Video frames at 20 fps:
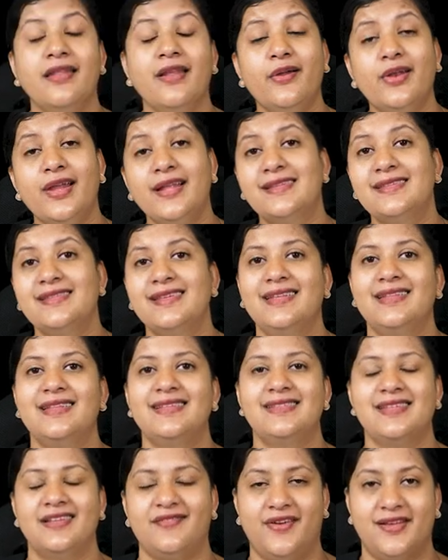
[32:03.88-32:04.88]
Now let's see
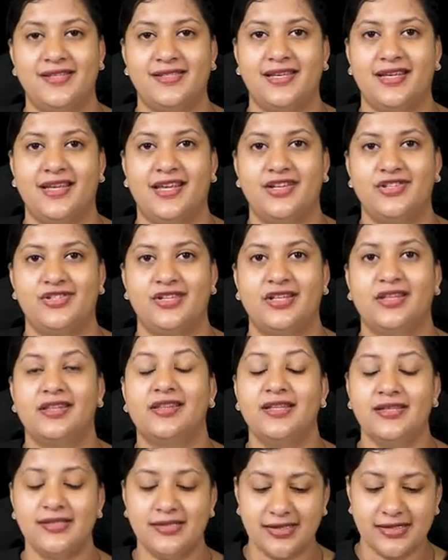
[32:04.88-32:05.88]
this
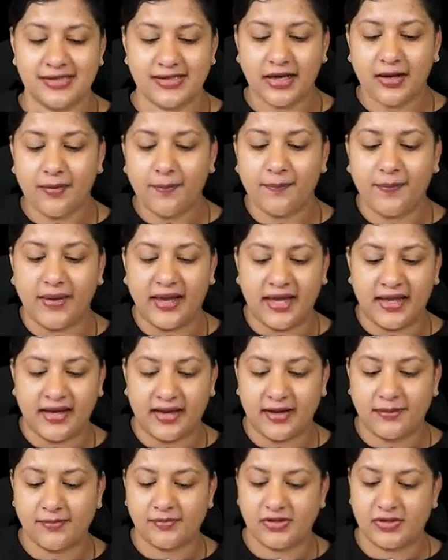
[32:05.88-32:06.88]
investigation. This is a
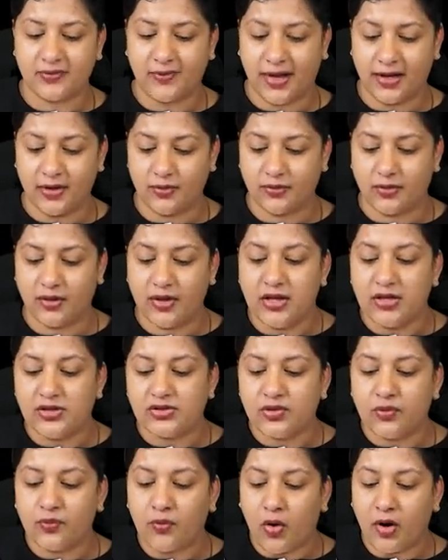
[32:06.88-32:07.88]
barium swallow.
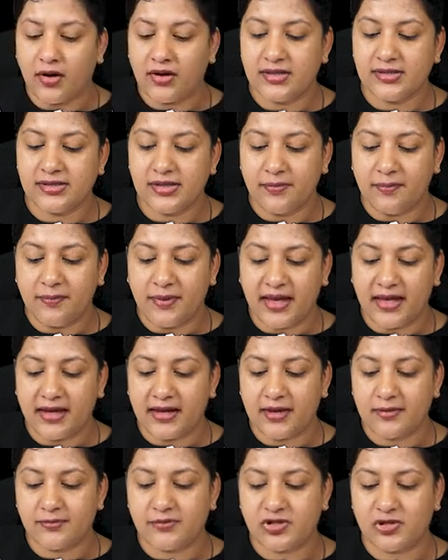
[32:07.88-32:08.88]
So what is a
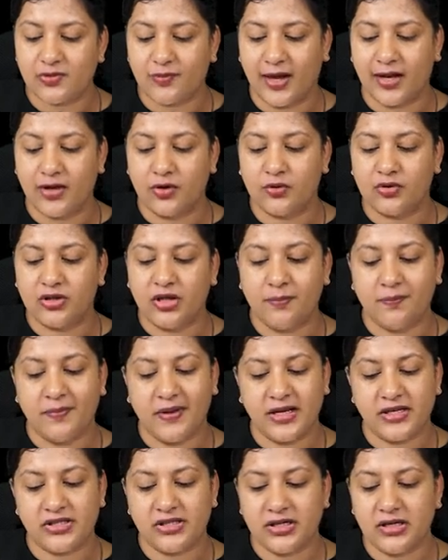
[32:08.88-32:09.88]
barium swallow? The
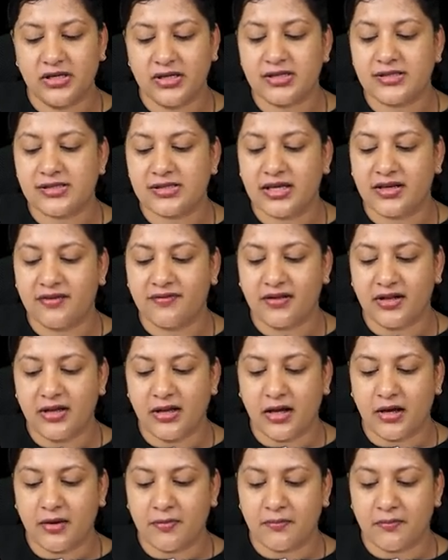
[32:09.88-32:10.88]
patient is given
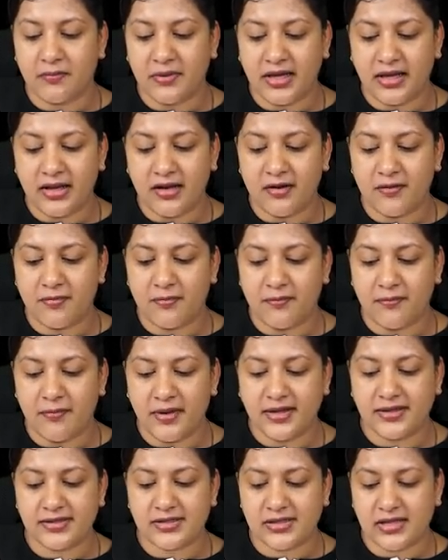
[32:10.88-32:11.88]
a meal
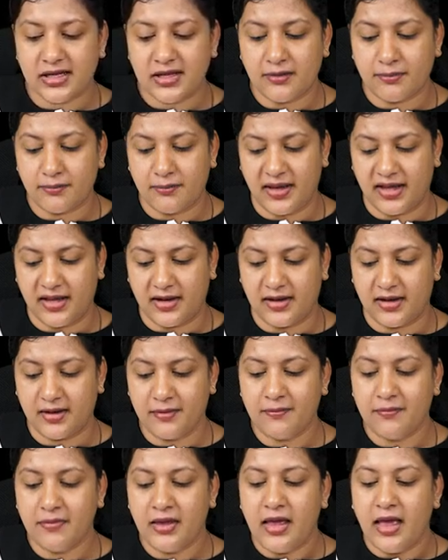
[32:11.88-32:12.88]
mixed in barium